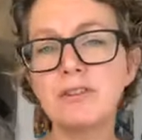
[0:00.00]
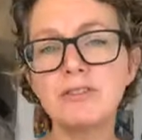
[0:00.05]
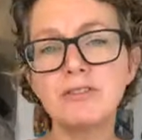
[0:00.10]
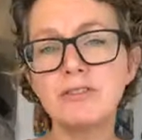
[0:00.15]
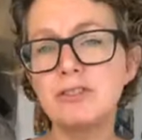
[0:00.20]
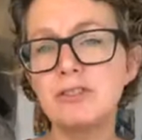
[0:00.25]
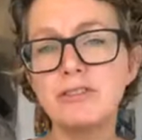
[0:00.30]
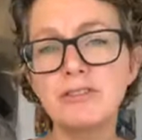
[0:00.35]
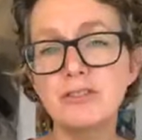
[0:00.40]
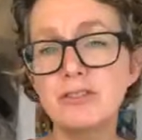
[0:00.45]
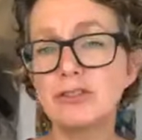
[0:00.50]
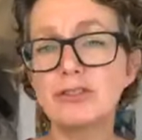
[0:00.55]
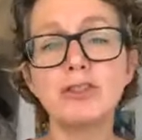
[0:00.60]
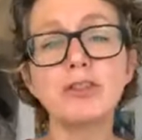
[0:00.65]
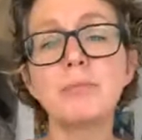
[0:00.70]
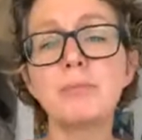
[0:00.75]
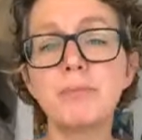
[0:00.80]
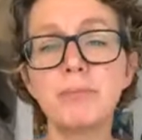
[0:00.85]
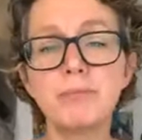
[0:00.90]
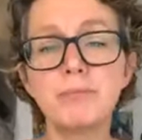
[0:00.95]
just
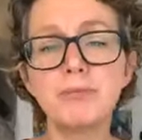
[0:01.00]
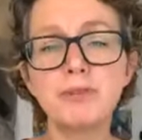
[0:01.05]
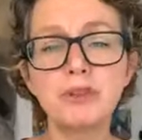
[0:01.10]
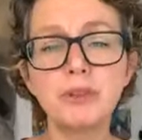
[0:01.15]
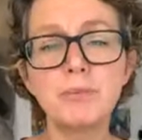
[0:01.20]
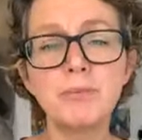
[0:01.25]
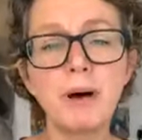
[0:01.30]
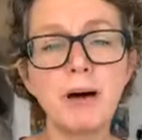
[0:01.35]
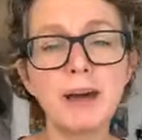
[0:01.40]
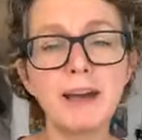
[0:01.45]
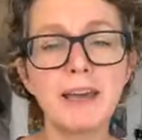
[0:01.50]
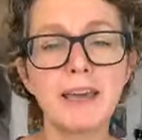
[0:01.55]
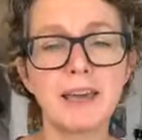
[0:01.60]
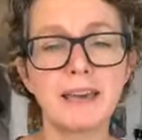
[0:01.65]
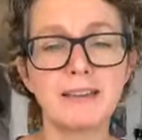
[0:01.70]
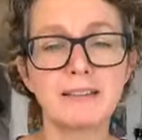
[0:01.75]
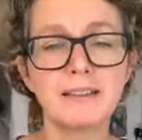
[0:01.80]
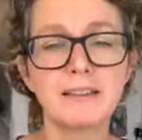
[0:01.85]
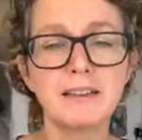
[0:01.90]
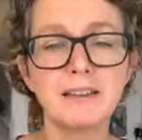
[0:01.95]
zoom by
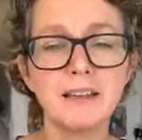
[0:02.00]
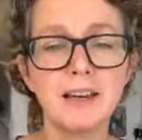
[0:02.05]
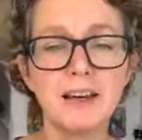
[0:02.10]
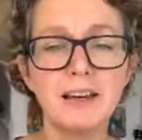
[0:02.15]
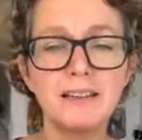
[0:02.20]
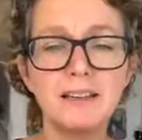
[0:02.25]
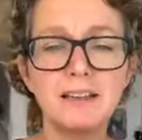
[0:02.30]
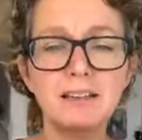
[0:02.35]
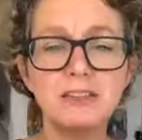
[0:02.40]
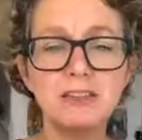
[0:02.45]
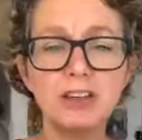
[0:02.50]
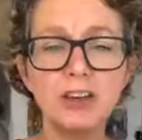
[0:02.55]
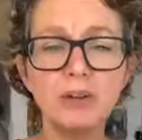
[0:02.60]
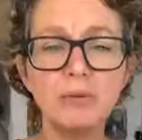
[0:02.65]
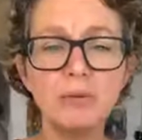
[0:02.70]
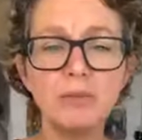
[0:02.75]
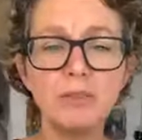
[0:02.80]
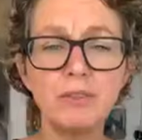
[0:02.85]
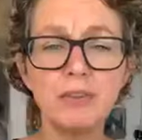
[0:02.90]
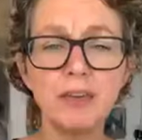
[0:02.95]
it, and they
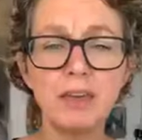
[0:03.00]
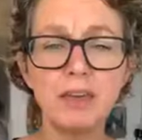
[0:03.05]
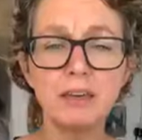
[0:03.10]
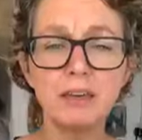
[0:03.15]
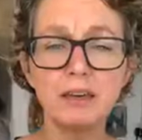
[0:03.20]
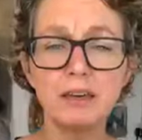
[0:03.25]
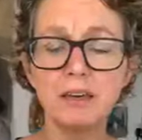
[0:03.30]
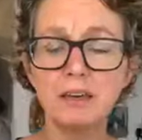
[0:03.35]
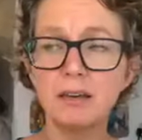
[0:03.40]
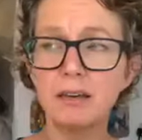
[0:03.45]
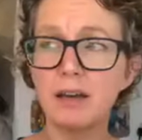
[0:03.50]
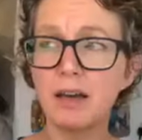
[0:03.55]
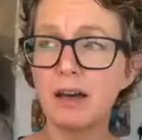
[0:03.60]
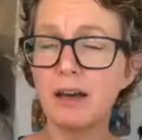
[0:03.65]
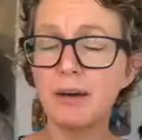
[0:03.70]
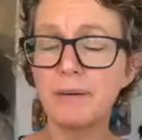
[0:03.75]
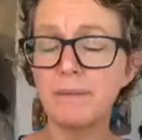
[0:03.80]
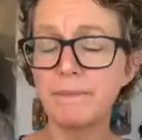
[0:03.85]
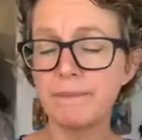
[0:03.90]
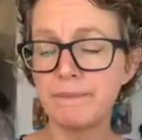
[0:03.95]
don't think,
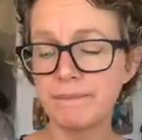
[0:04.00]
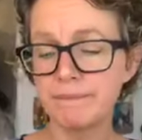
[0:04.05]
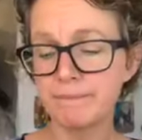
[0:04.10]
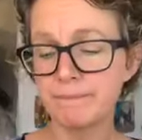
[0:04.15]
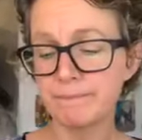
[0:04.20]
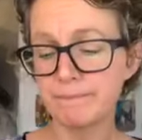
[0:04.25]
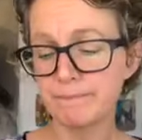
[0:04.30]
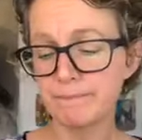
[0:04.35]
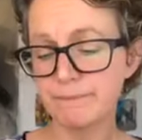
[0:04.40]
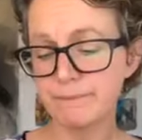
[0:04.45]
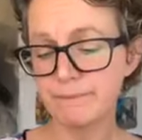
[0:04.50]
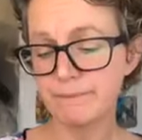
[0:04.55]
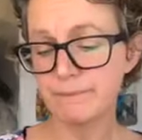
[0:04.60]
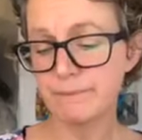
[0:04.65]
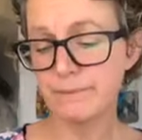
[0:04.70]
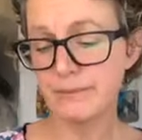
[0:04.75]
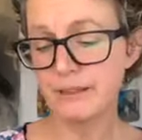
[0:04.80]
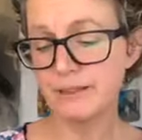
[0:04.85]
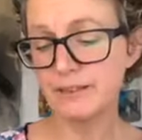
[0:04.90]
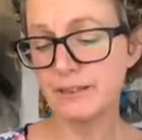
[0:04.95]

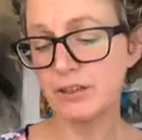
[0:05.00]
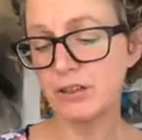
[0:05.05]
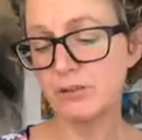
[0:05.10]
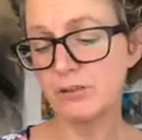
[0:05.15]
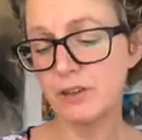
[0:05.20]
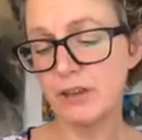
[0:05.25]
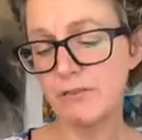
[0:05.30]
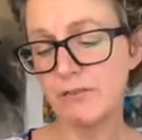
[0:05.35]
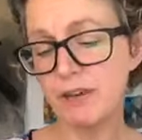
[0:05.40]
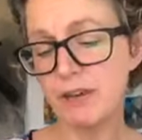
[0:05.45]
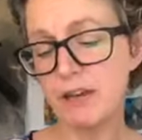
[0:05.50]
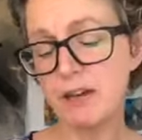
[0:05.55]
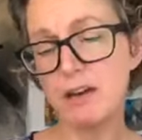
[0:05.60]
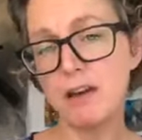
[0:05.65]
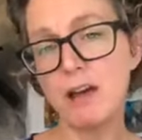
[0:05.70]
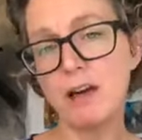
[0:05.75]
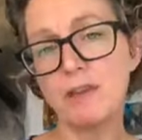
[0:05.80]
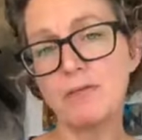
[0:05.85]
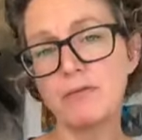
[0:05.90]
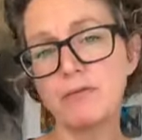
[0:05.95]
they don't give it
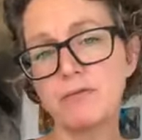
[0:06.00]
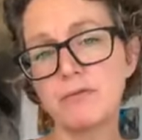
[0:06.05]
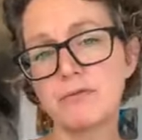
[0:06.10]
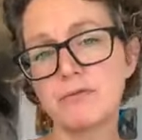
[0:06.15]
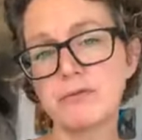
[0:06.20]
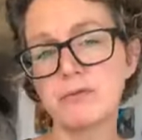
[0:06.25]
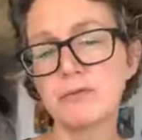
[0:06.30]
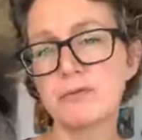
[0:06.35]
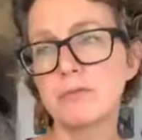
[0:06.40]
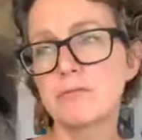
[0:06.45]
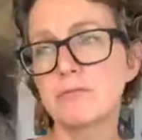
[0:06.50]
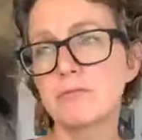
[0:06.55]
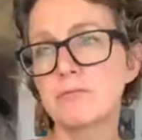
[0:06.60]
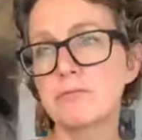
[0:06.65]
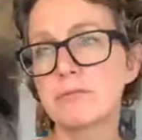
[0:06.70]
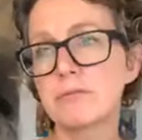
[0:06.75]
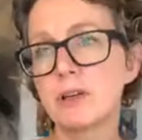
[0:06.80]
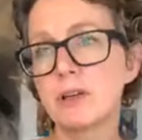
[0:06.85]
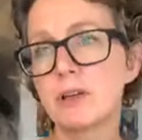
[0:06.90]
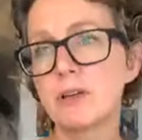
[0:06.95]
enough
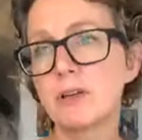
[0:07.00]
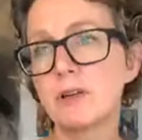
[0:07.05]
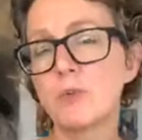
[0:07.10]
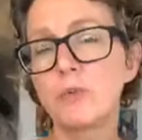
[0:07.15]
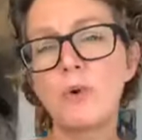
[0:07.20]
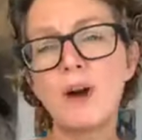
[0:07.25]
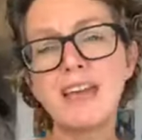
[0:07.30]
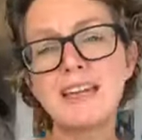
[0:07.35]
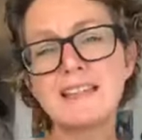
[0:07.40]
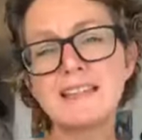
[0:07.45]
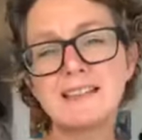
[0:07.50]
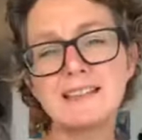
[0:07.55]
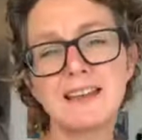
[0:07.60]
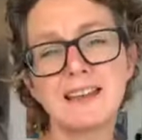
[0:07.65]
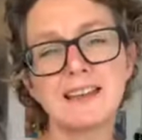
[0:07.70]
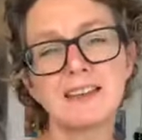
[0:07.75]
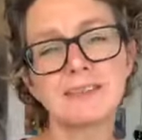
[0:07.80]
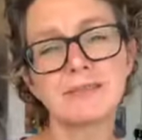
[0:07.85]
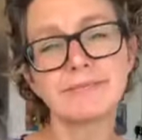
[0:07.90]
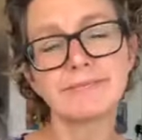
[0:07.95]

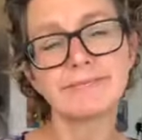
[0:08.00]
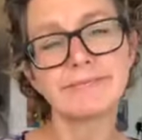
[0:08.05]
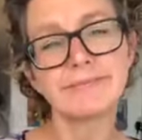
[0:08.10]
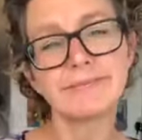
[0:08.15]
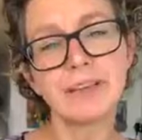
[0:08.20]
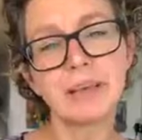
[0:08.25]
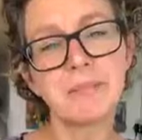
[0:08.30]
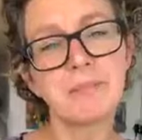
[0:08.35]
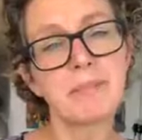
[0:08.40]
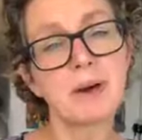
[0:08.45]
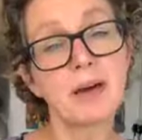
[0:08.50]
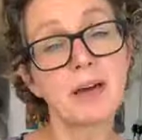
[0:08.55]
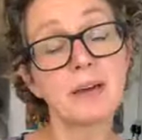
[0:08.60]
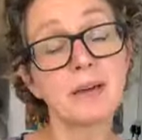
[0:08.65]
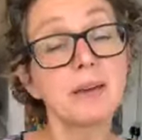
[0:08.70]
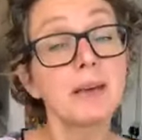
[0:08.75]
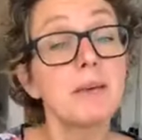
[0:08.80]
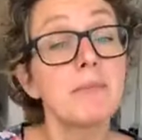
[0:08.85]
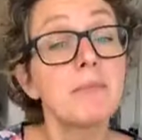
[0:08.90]
weighting, in my